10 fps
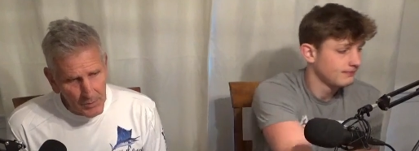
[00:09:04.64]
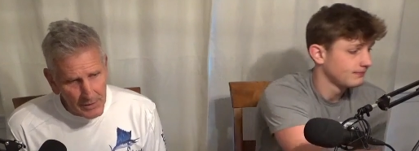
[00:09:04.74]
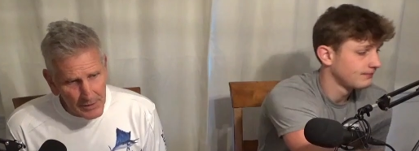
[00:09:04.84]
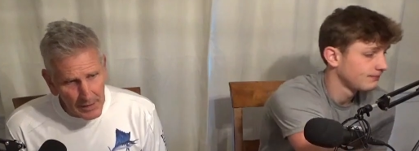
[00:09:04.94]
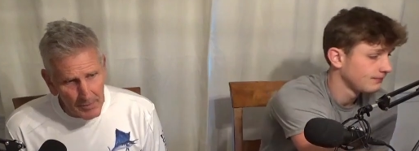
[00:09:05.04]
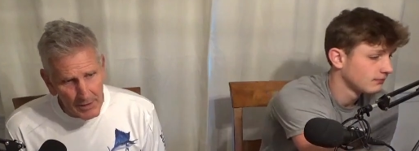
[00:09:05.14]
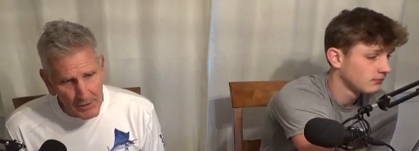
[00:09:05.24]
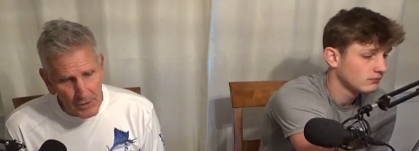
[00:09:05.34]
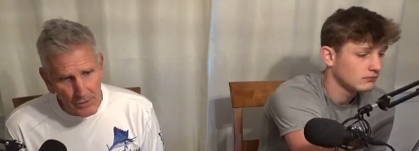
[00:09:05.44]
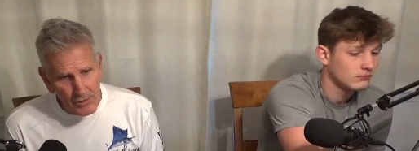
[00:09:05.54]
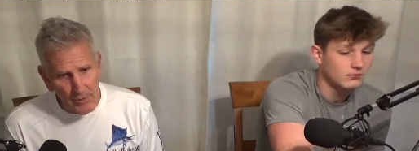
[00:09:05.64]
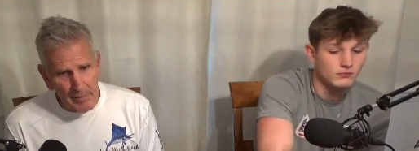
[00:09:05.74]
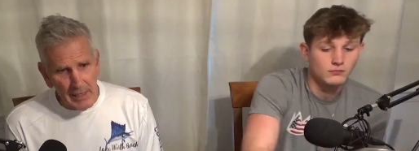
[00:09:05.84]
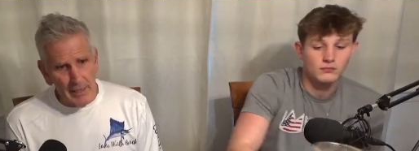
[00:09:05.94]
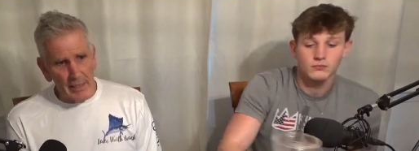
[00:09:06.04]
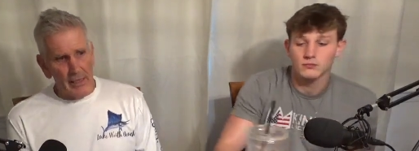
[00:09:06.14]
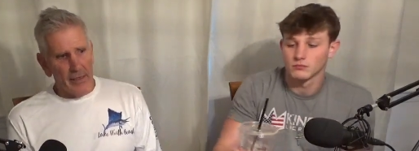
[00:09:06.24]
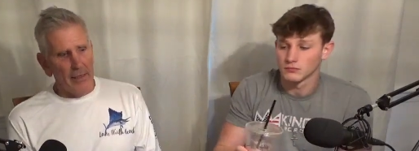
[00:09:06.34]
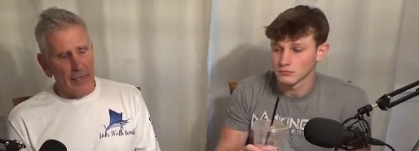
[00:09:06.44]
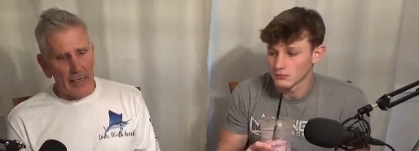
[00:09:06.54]
Speaker 1: with some of the social media,
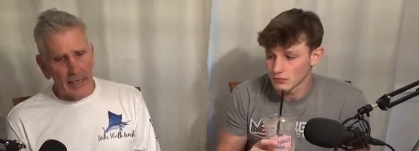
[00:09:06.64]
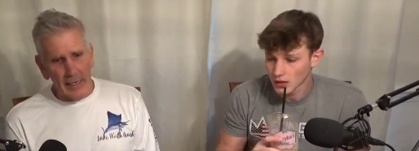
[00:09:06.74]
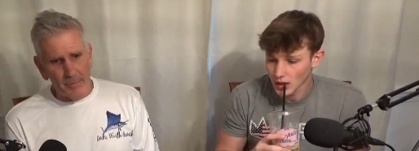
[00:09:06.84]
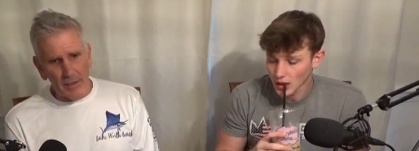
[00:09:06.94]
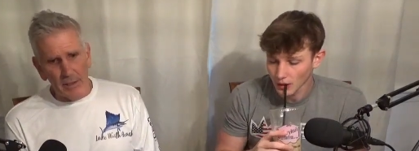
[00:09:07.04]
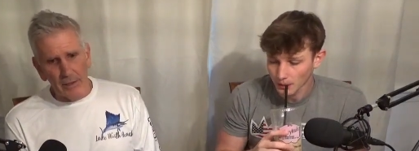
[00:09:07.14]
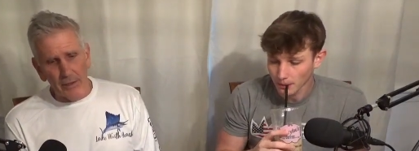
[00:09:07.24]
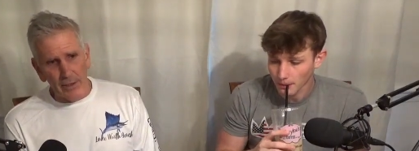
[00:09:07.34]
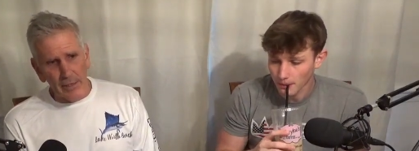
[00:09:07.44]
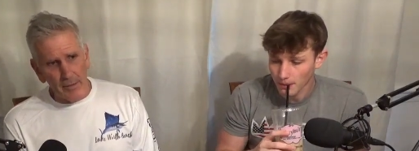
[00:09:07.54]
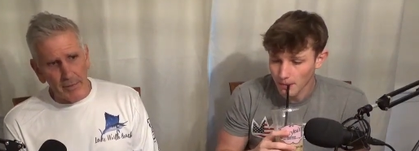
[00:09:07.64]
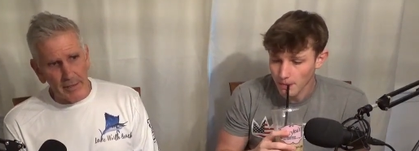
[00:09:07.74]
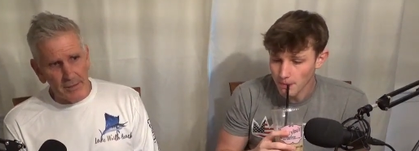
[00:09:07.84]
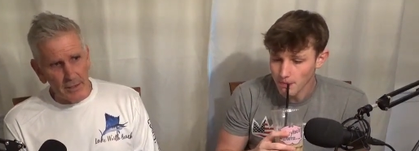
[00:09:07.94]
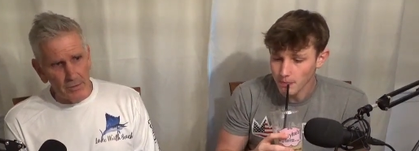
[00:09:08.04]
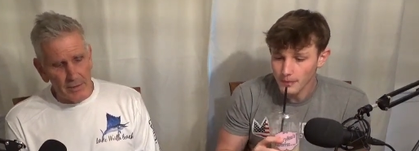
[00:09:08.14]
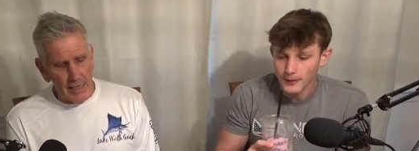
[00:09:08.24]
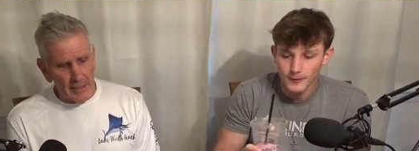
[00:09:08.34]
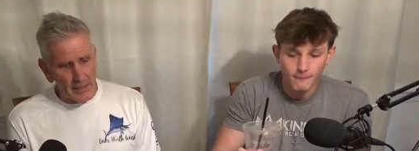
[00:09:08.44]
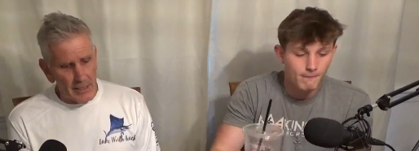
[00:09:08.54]
and again, I'm still learning, but so
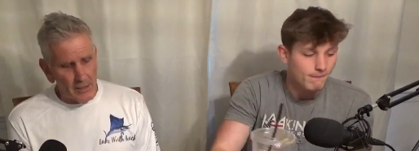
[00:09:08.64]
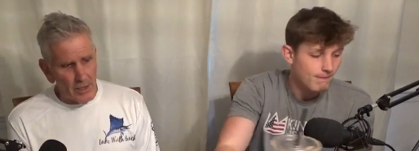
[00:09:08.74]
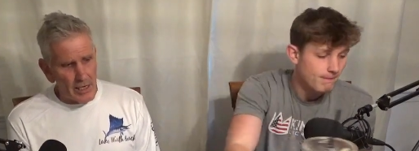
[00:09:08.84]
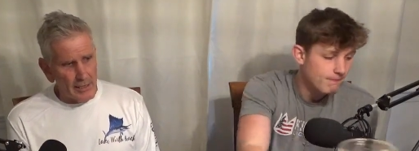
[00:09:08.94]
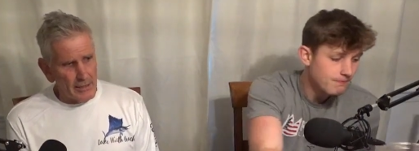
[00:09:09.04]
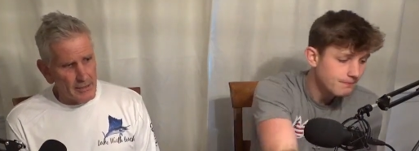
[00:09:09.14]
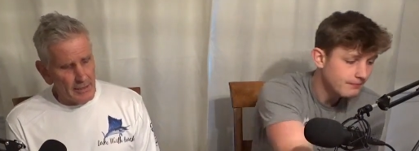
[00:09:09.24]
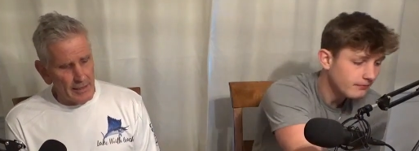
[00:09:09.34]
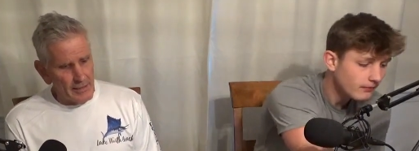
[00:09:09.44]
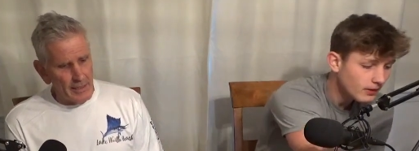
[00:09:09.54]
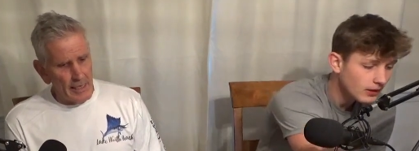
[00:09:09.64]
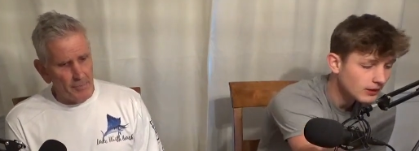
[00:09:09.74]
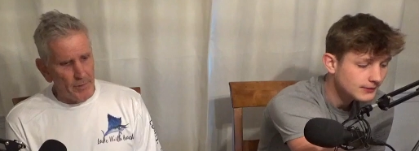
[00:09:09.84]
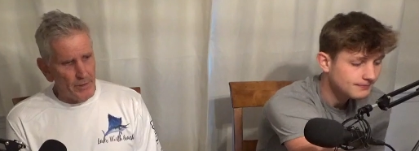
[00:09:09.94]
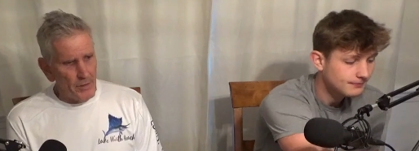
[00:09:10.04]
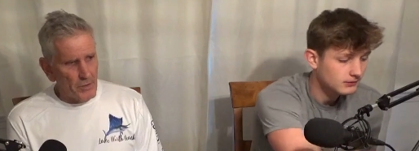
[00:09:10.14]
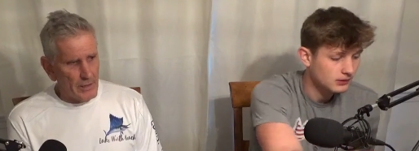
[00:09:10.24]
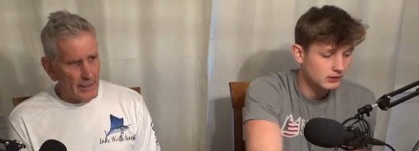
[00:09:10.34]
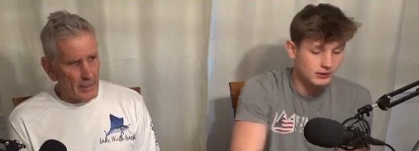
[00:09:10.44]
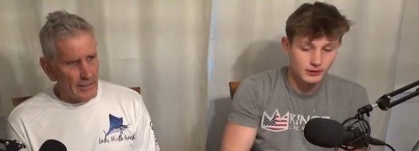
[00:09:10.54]
take TikTok as an example. You
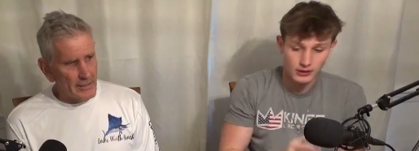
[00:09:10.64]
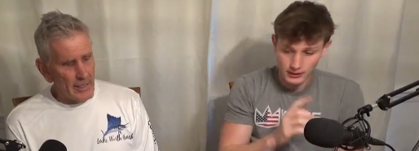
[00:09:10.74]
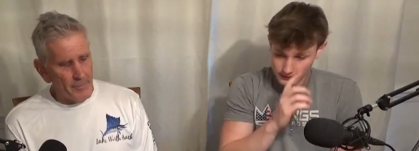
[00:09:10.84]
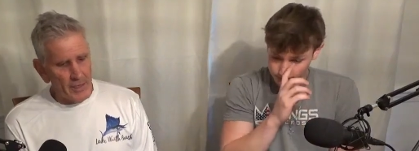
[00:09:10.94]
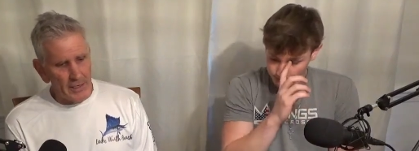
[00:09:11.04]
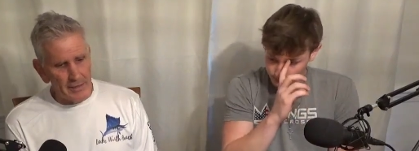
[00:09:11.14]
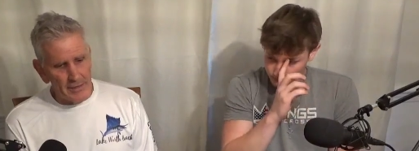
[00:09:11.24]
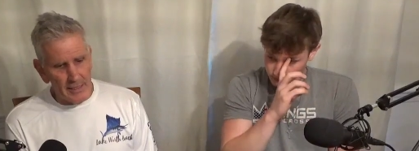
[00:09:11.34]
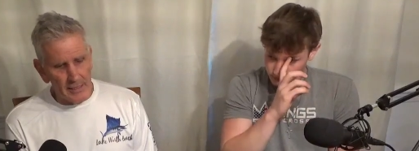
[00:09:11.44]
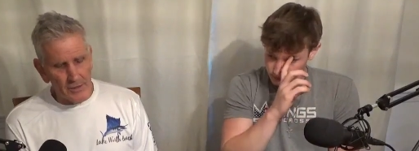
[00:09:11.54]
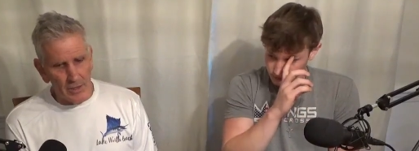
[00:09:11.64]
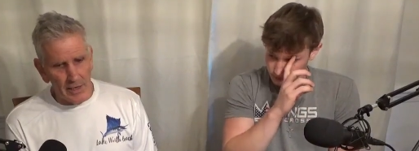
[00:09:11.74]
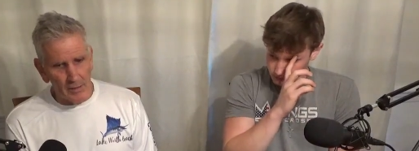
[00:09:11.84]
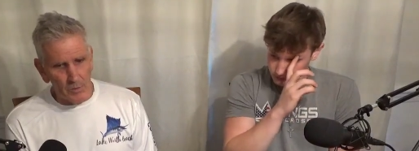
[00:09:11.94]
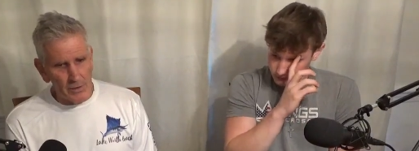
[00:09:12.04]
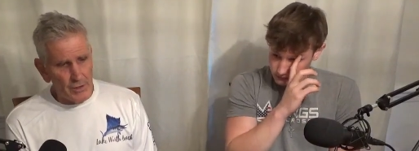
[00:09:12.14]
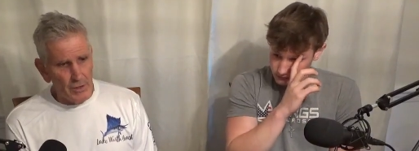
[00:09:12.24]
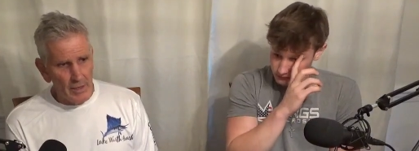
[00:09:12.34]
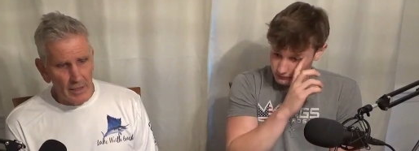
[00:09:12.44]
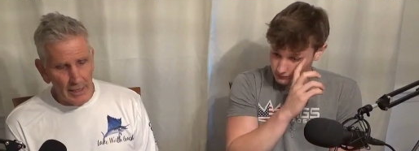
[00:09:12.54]
click on something on TikTok, which
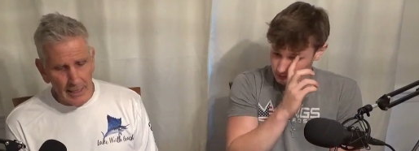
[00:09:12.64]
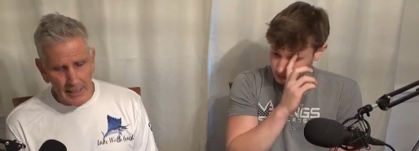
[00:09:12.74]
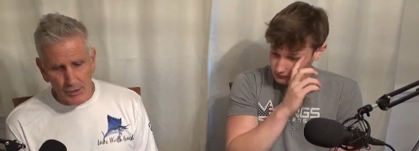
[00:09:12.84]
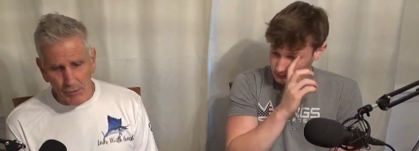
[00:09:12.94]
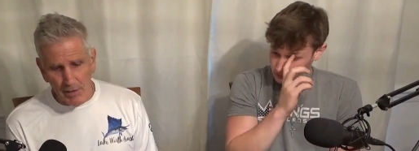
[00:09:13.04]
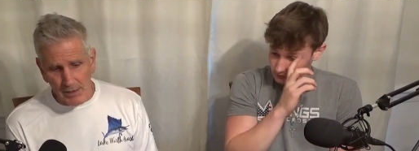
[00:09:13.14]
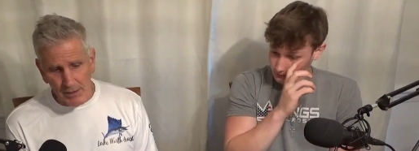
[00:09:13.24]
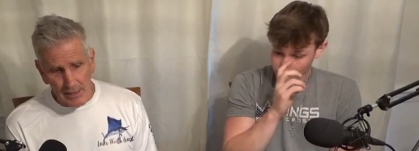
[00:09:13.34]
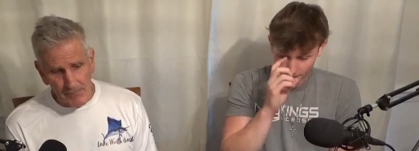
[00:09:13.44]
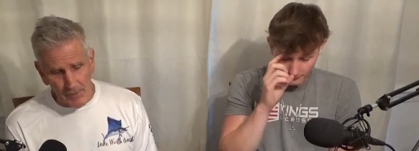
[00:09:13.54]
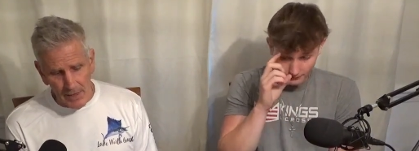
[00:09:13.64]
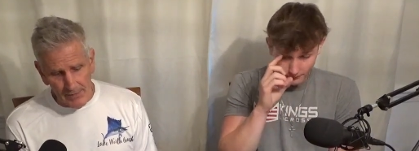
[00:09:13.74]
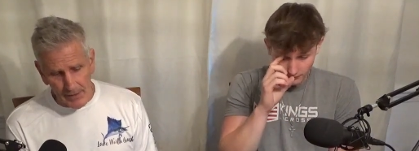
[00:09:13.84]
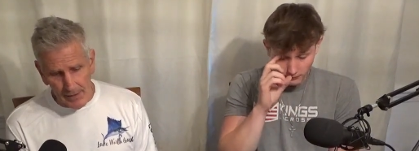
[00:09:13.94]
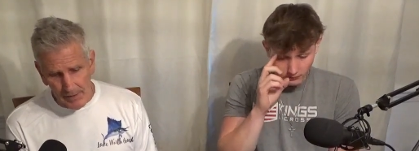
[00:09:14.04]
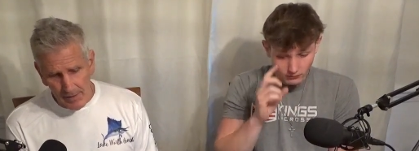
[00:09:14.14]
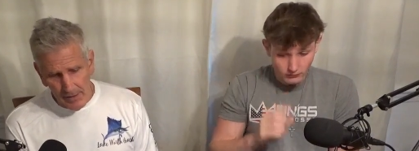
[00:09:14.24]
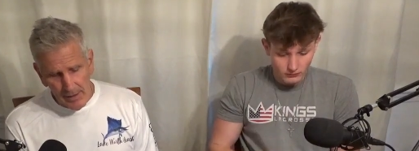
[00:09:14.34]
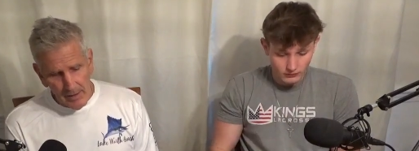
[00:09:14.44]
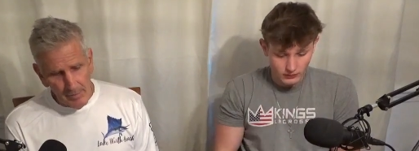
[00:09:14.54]
it has great stuff on there
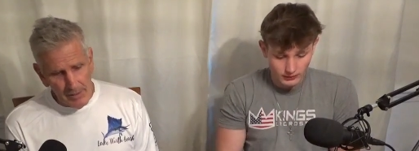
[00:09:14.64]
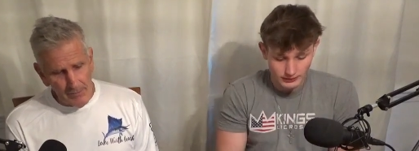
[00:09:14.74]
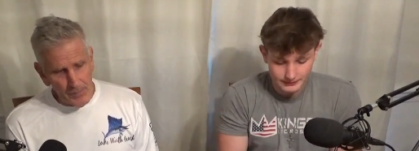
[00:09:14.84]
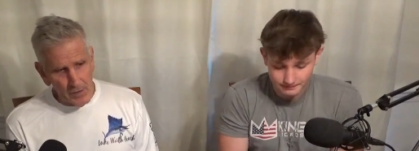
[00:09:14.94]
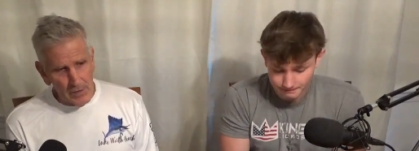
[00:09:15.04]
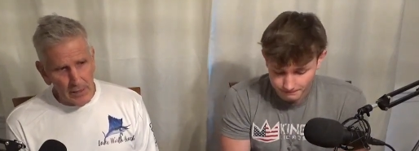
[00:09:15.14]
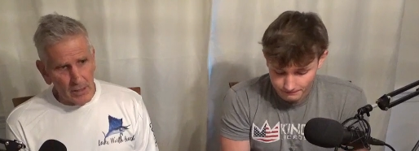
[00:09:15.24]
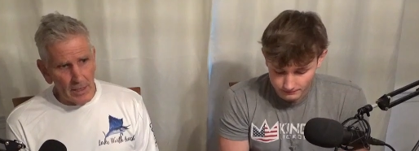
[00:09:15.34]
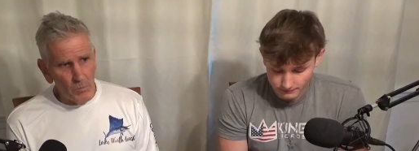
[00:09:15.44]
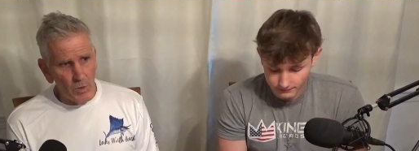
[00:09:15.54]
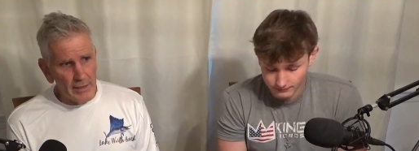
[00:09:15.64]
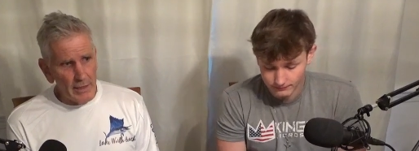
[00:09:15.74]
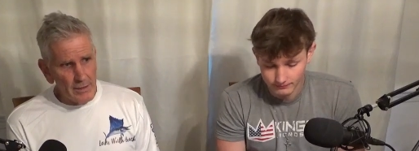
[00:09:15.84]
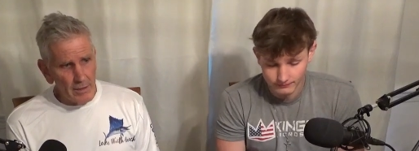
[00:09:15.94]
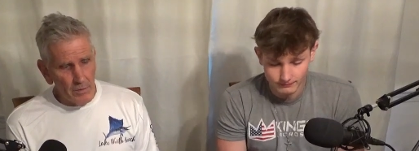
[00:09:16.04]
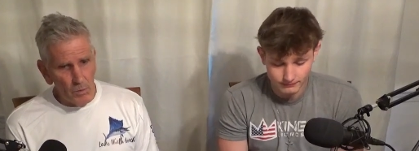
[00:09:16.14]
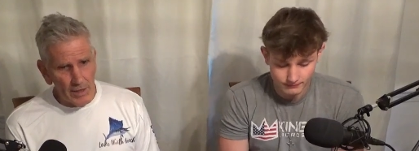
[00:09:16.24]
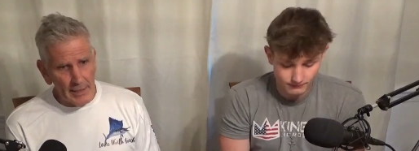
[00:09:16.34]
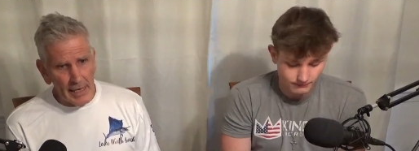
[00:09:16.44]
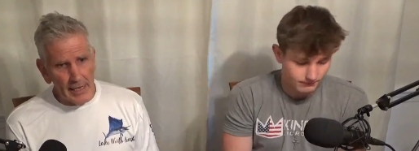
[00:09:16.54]
but if you click on one,
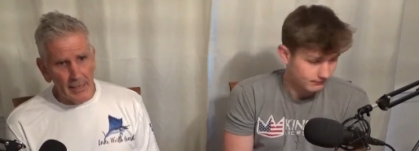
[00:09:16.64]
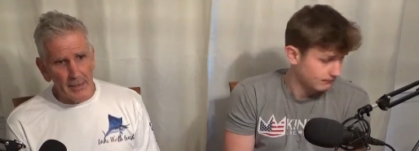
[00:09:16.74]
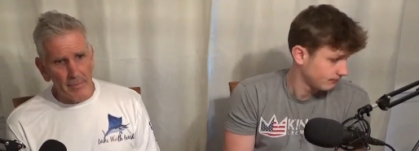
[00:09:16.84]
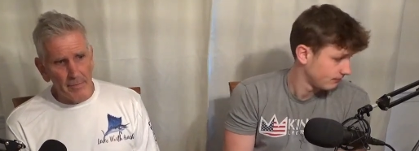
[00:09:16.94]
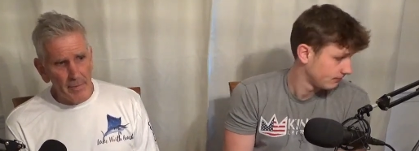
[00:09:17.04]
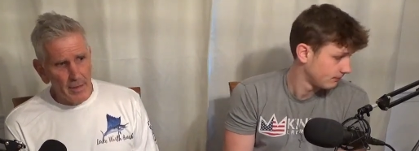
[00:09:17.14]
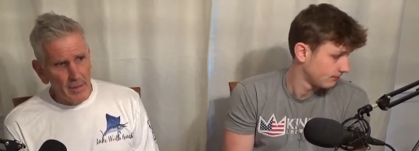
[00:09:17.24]
one item,